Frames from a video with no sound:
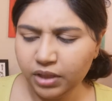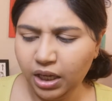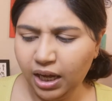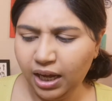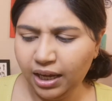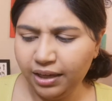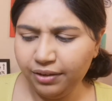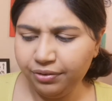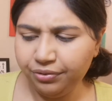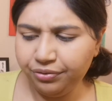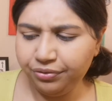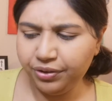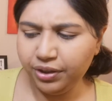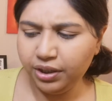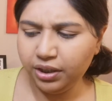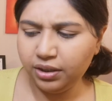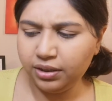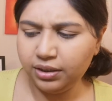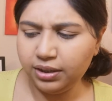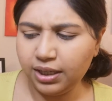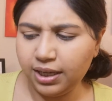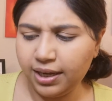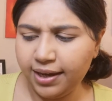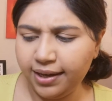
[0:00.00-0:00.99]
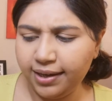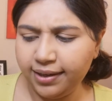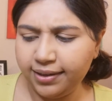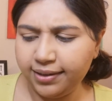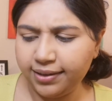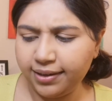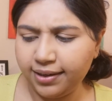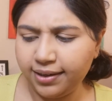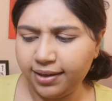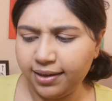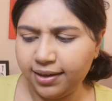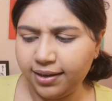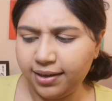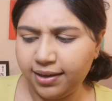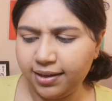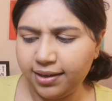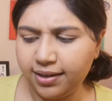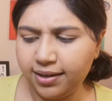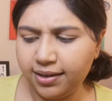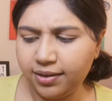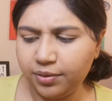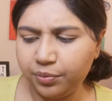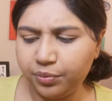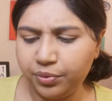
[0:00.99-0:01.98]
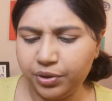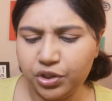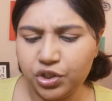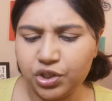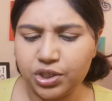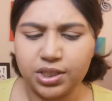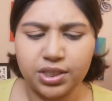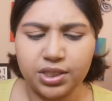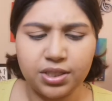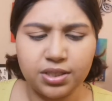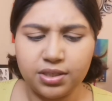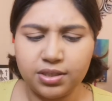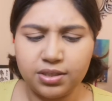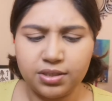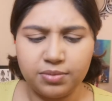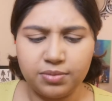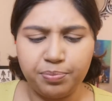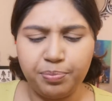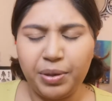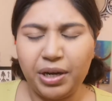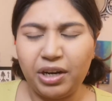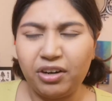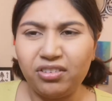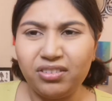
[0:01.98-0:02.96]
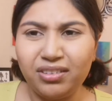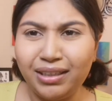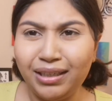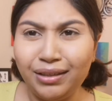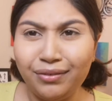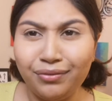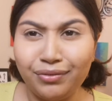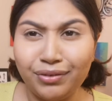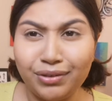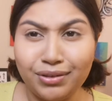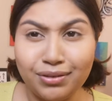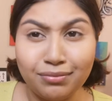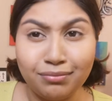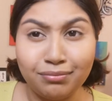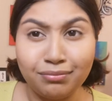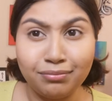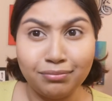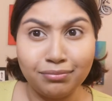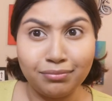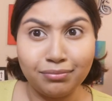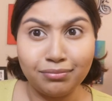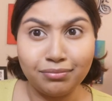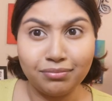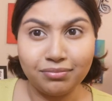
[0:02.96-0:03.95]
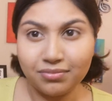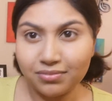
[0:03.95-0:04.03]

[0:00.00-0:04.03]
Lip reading: I feel like we just barely even